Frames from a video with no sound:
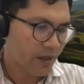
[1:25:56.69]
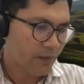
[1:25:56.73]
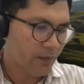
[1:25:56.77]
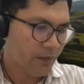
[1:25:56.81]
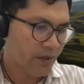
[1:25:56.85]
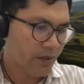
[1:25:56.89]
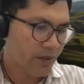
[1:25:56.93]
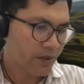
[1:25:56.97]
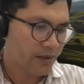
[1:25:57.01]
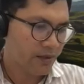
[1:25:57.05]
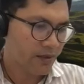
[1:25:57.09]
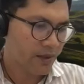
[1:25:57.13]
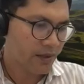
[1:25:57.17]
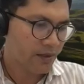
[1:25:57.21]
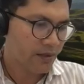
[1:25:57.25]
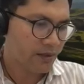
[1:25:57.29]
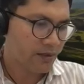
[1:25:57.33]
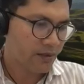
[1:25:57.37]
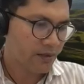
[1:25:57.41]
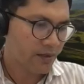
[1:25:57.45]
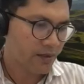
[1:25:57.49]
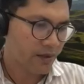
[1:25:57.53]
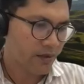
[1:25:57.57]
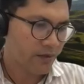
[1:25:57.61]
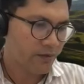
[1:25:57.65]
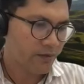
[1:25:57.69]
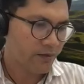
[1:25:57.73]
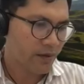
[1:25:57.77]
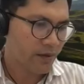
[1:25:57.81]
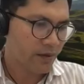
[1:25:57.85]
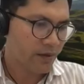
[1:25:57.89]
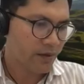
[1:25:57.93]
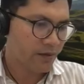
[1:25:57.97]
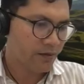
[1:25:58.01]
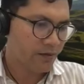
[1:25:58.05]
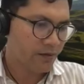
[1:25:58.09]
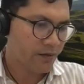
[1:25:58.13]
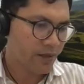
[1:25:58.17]
process of
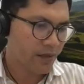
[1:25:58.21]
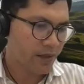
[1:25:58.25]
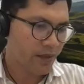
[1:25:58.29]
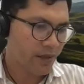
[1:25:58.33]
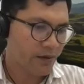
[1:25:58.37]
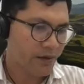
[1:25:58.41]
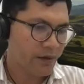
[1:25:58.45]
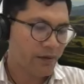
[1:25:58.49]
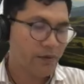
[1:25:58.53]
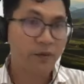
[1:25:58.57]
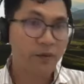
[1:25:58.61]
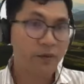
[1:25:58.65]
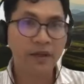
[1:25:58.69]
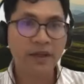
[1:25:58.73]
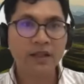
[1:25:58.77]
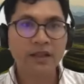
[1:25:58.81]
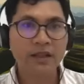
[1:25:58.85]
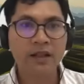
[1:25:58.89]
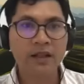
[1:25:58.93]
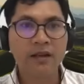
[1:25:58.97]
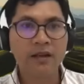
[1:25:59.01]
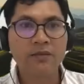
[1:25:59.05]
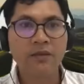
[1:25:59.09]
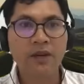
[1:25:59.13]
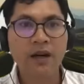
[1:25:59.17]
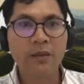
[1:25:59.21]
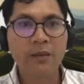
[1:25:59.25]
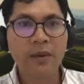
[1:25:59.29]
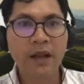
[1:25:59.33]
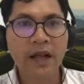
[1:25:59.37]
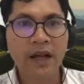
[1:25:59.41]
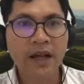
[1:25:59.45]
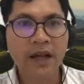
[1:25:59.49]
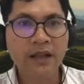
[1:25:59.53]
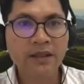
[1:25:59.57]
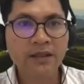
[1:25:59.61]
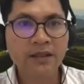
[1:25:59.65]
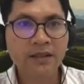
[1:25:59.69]
reviewing the work
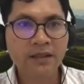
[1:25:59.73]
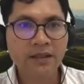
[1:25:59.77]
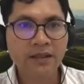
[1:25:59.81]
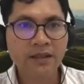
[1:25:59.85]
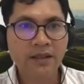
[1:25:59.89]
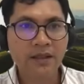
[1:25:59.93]
plan,